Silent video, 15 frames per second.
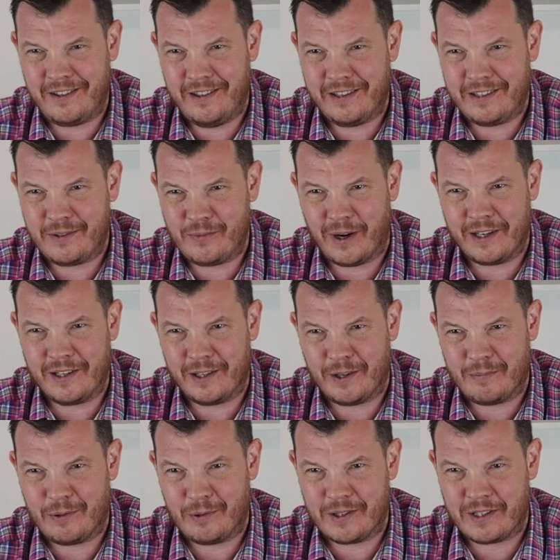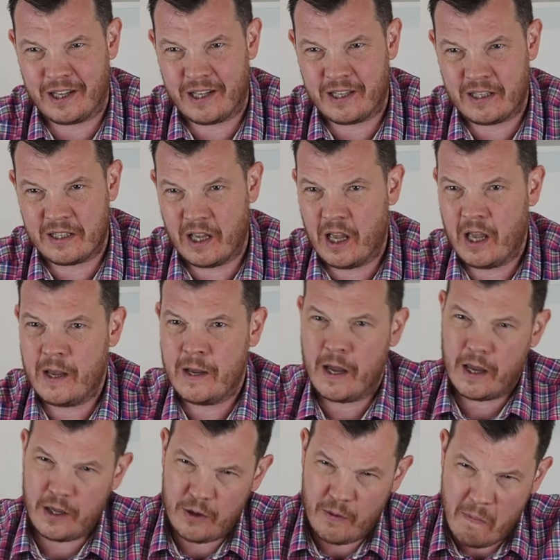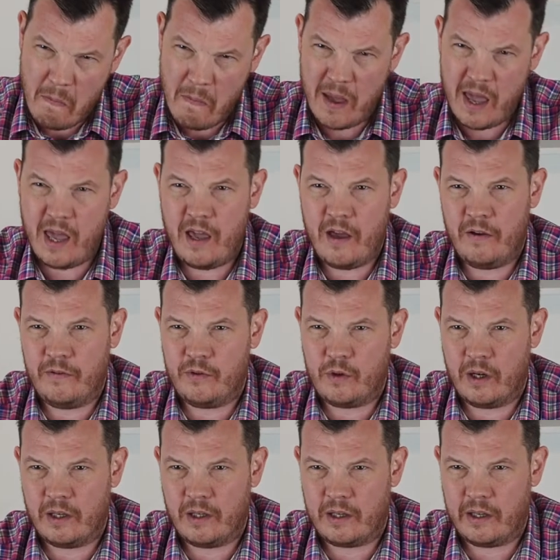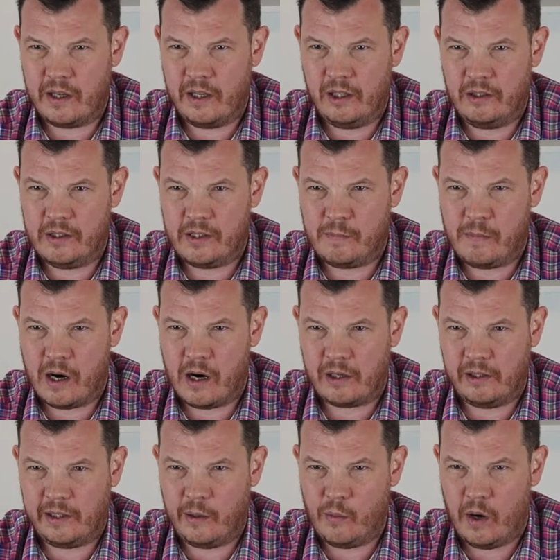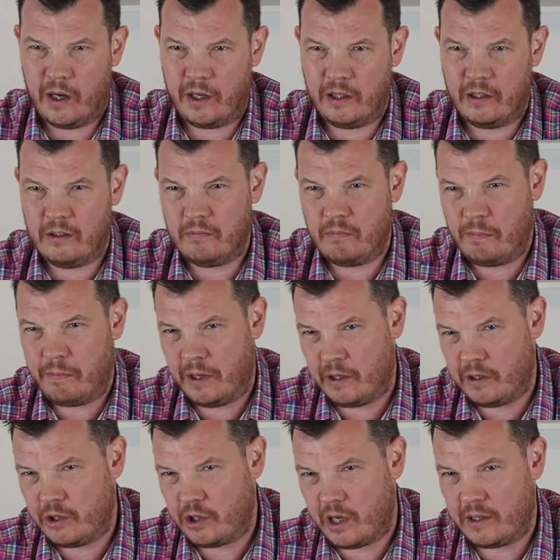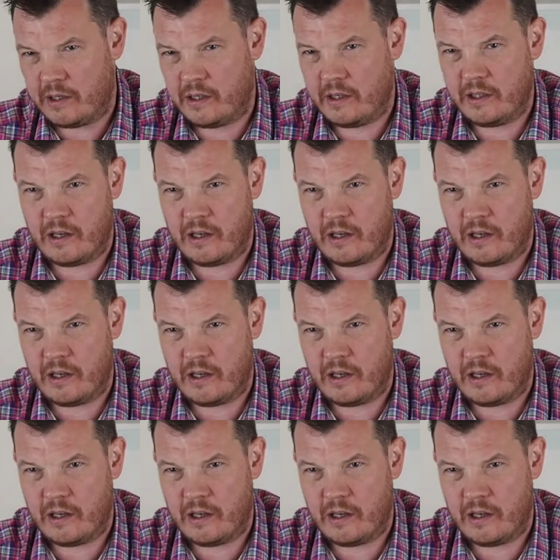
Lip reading: this wind-up process, you may have drunk English sparkling wine, but chances